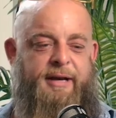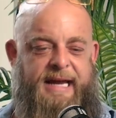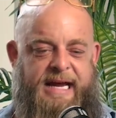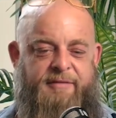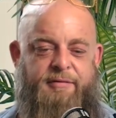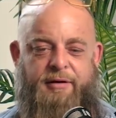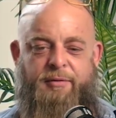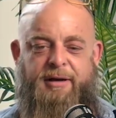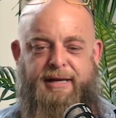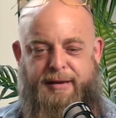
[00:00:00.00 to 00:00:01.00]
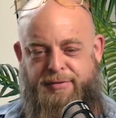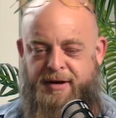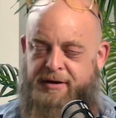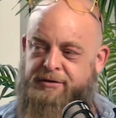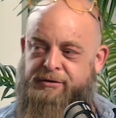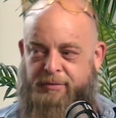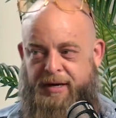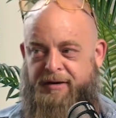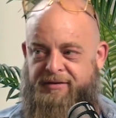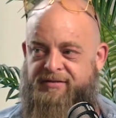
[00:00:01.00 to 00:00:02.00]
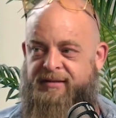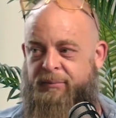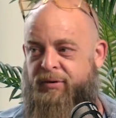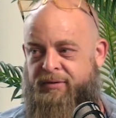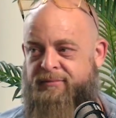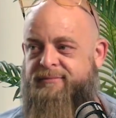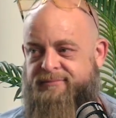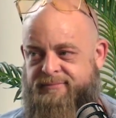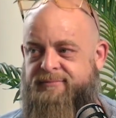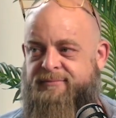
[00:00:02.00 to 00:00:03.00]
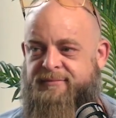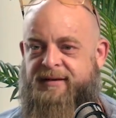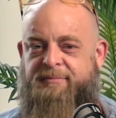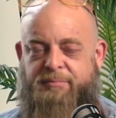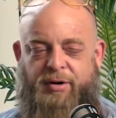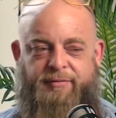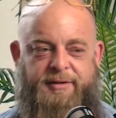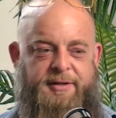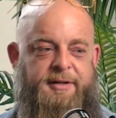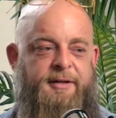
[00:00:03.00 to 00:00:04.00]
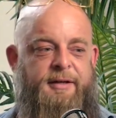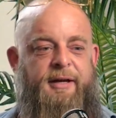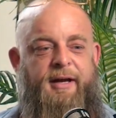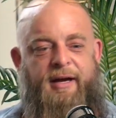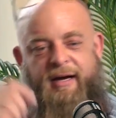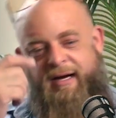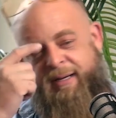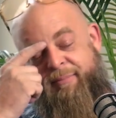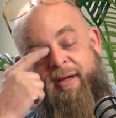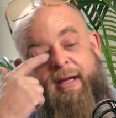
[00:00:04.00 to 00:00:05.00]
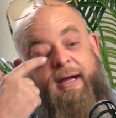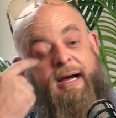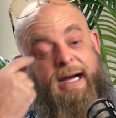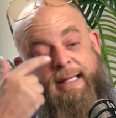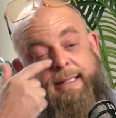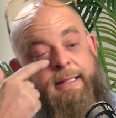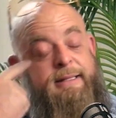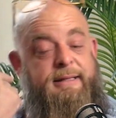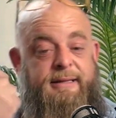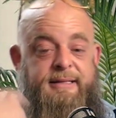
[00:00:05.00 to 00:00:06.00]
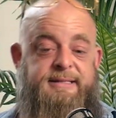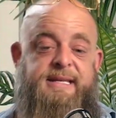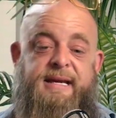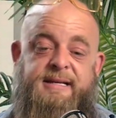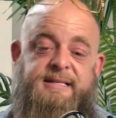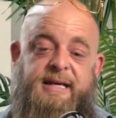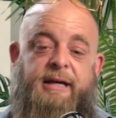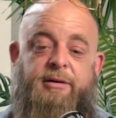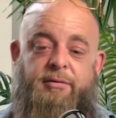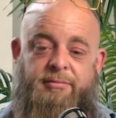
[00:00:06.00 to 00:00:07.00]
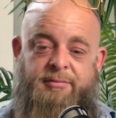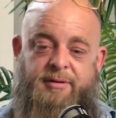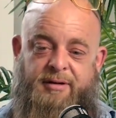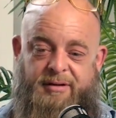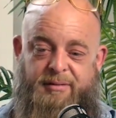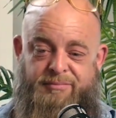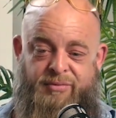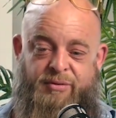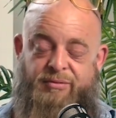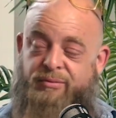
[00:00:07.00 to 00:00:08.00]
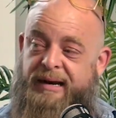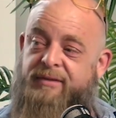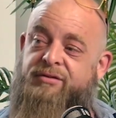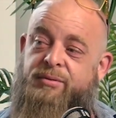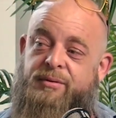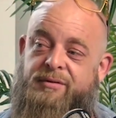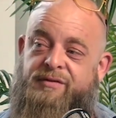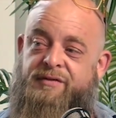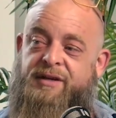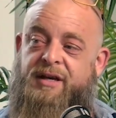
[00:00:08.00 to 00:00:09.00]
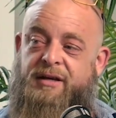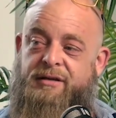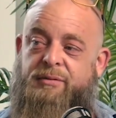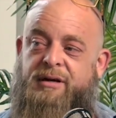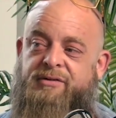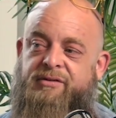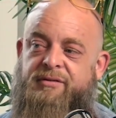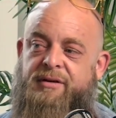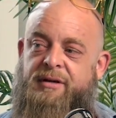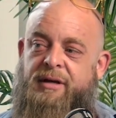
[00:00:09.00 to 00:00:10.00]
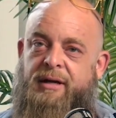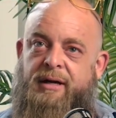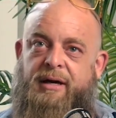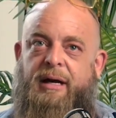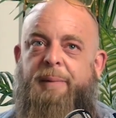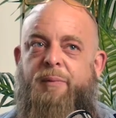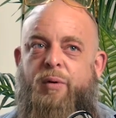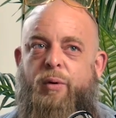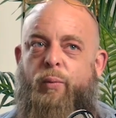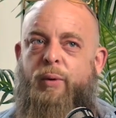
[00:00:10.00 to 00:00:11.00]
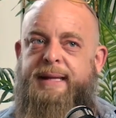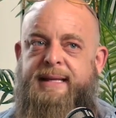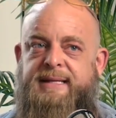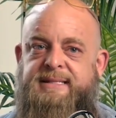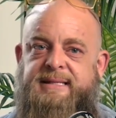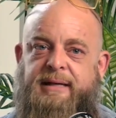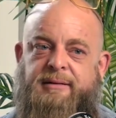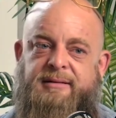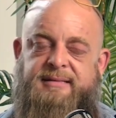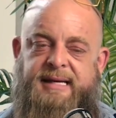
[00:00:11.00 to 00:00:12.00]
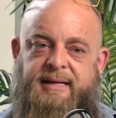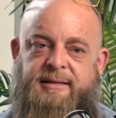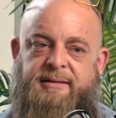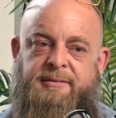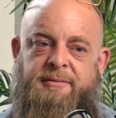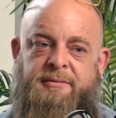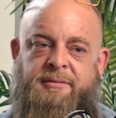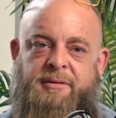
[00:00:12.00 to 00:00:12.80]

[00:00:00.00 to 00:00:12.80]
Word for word: and a half ago? I nailed the hundred grand in December. Okay, perfectly. Um, I think this next cycle, um, around 250k US, um, when that cycle is ending,